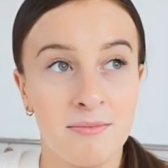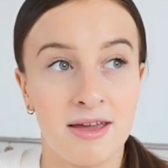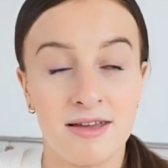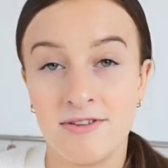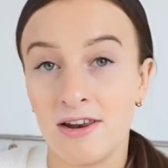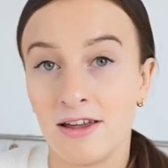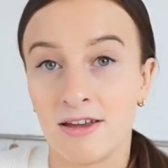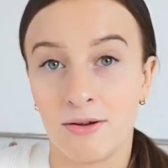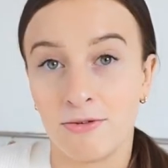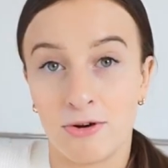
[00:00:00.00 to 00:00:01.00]
but even
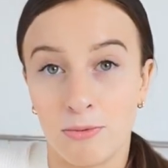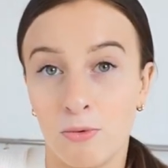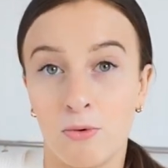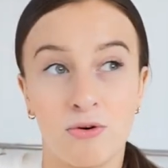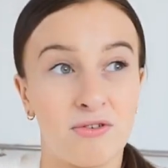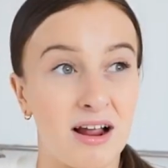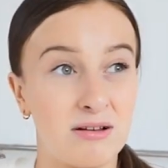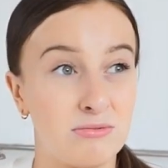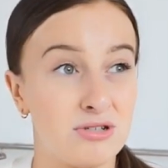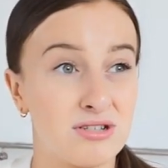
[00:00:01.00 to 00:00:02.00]
like going for a walk
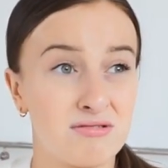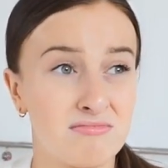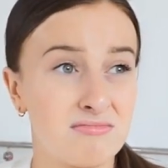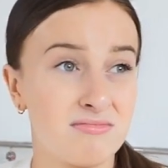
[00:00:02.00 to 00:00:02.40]
around